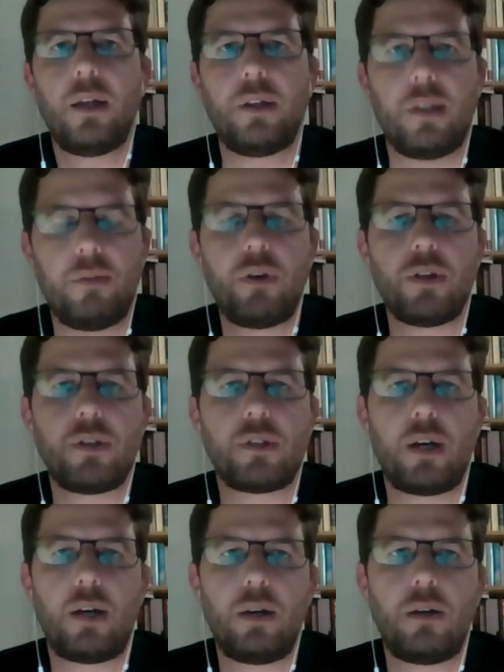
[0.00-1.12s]
The differences
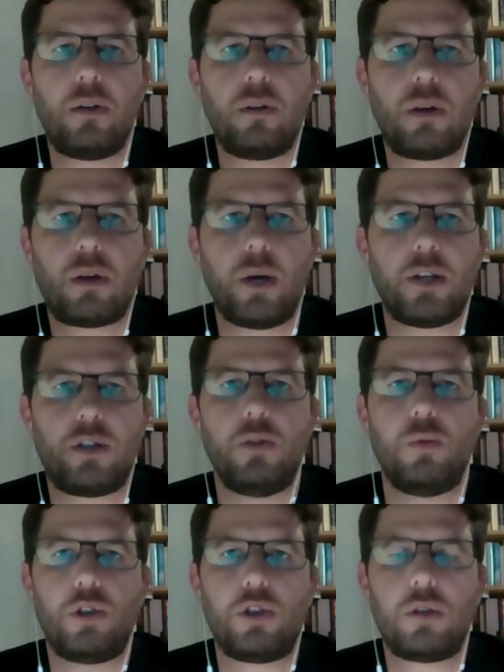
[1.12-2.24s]
are quite
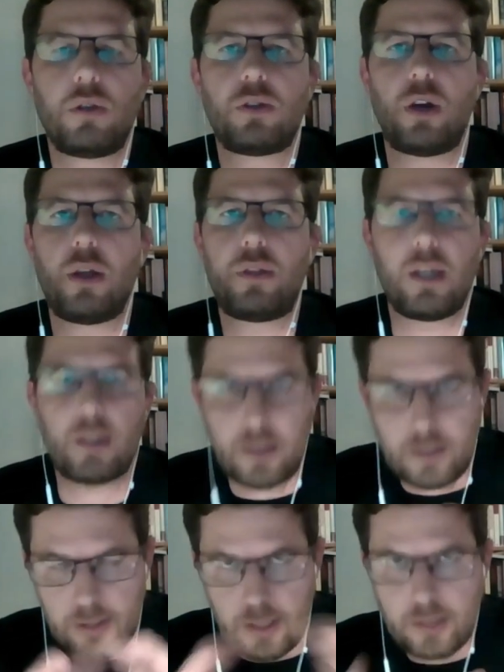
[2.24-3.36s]
huge. So I think that
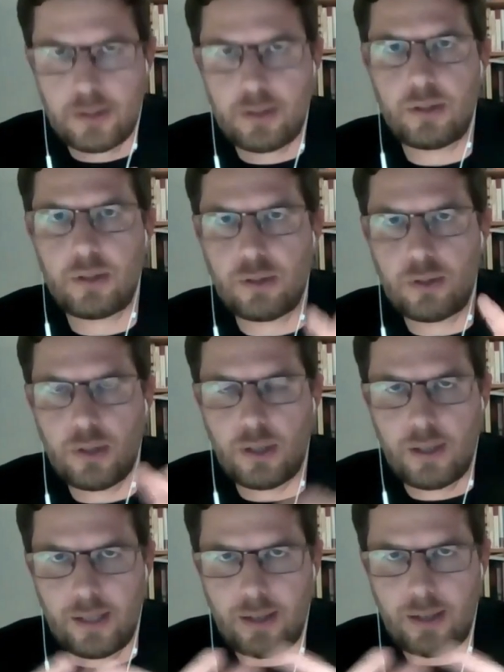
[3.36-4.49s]
this
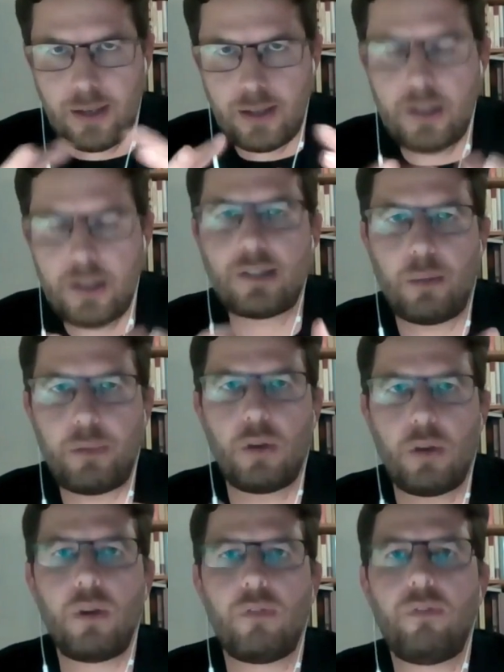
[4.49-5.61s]
that there is something
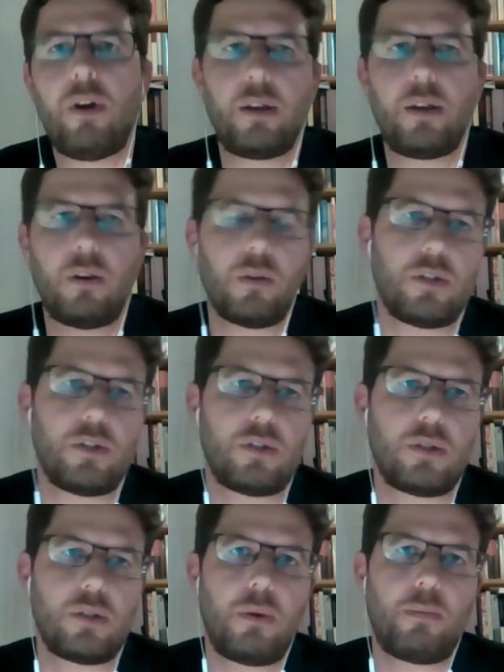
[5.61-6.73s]
unifying all
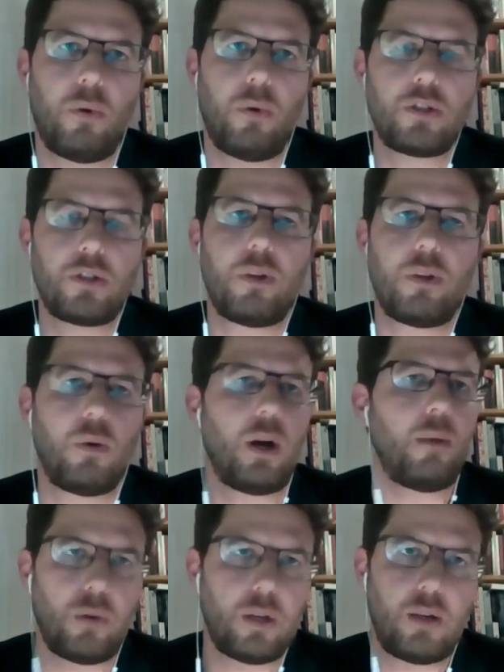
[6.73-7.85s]
these uh, reports. Even though
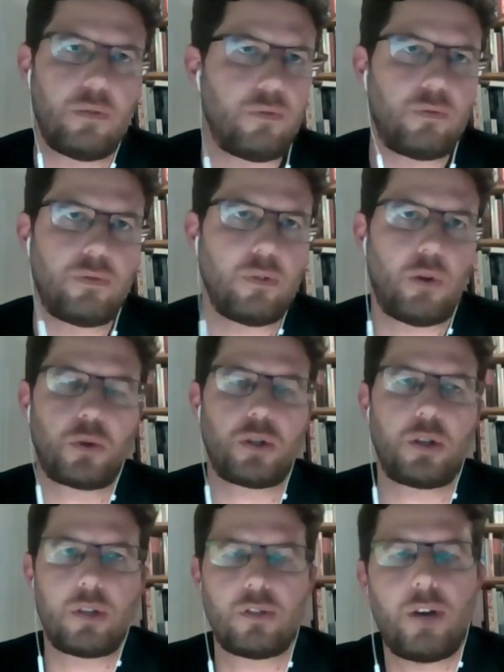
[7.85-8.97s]
I'm only
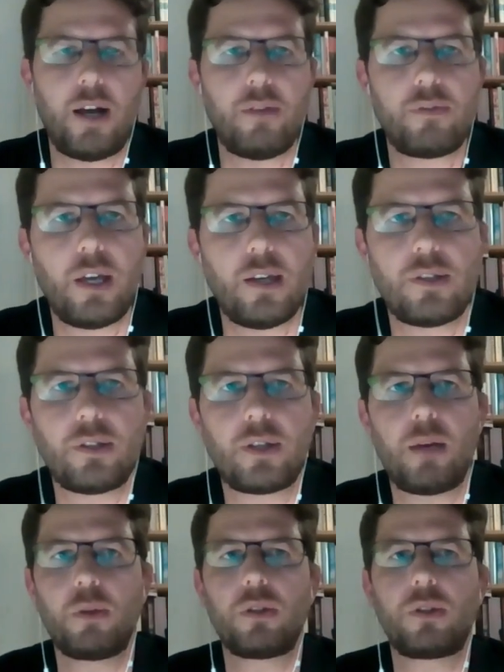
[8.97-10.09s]
focusing on these five cases,
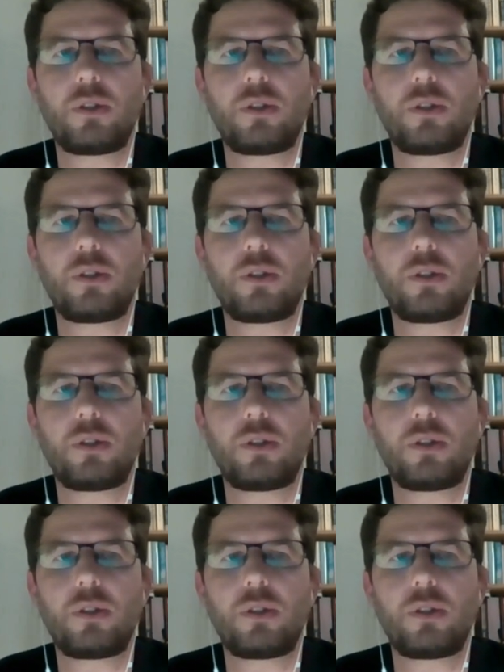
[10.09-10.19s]
I would